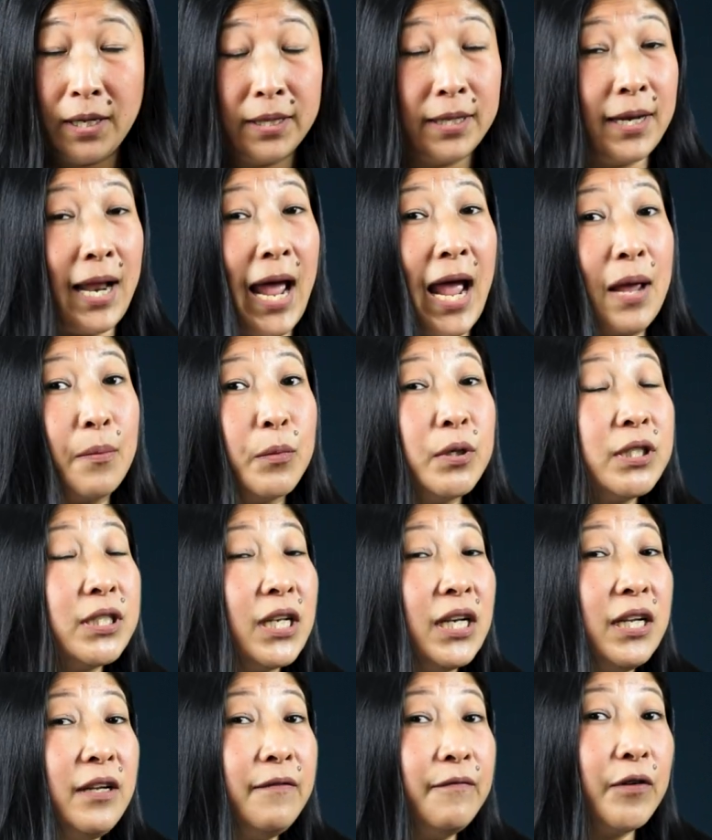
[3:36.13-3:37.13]
that I must
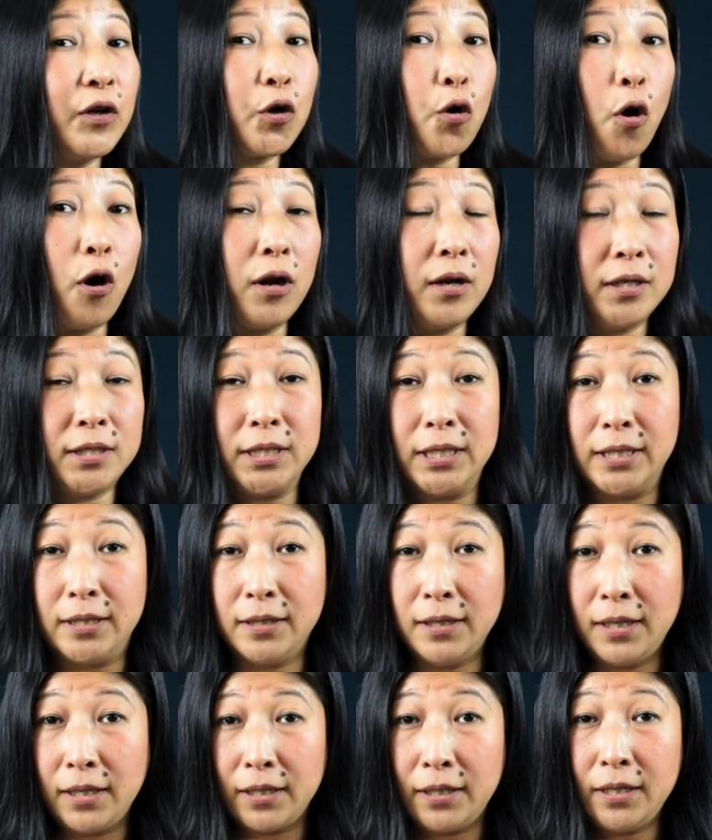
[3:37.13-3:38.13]
leave for college
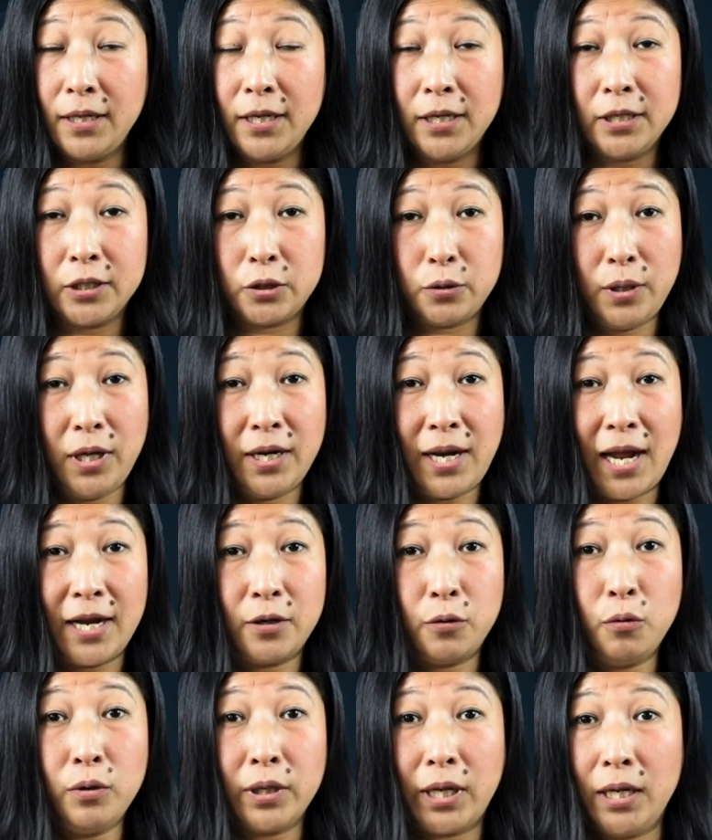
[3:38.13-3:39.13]
early so that I
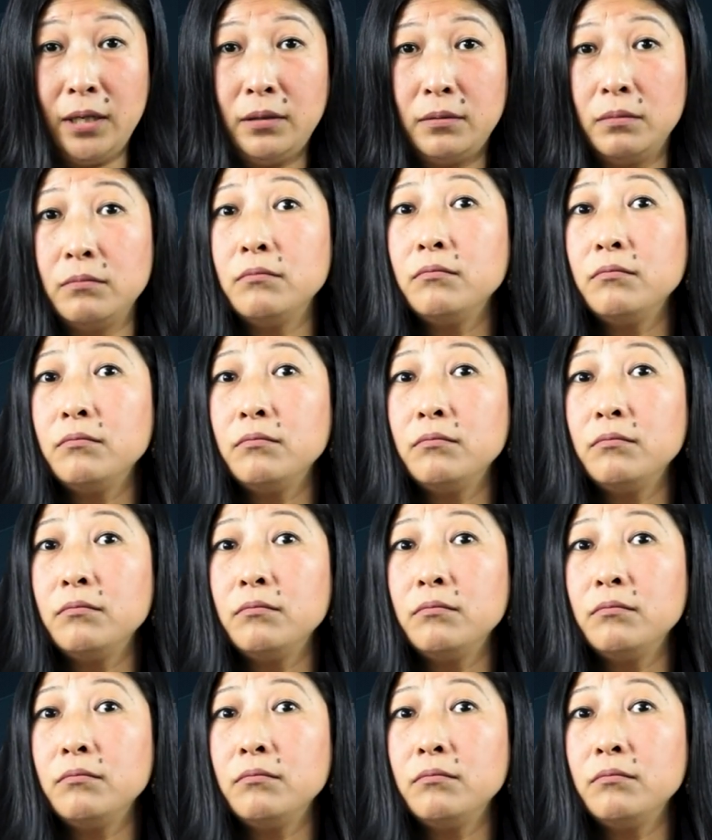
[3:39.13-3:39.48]
don't get